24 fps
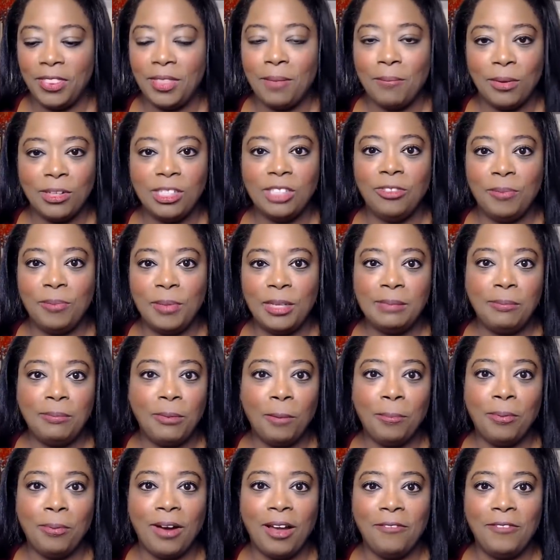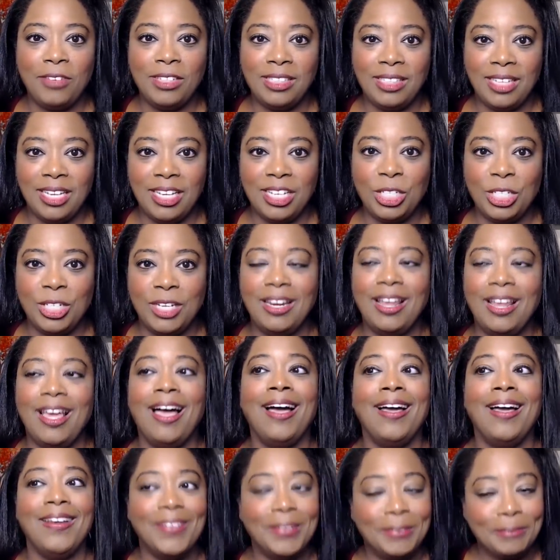the most from this bold profits nation?
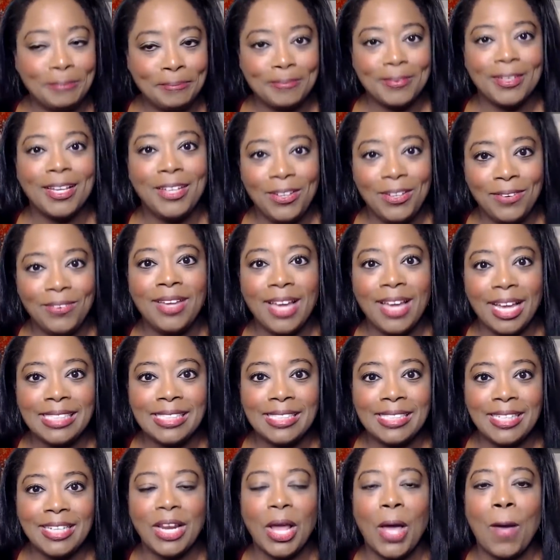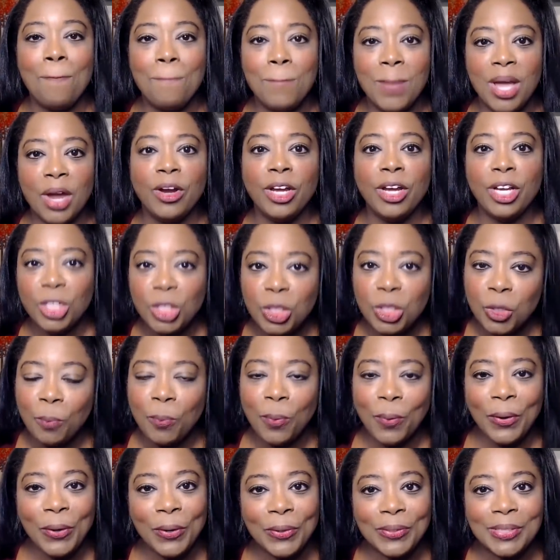You guessed it, America
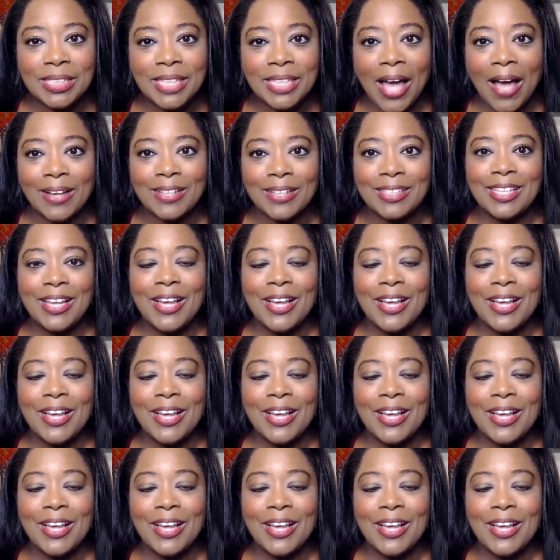2.0 stocks.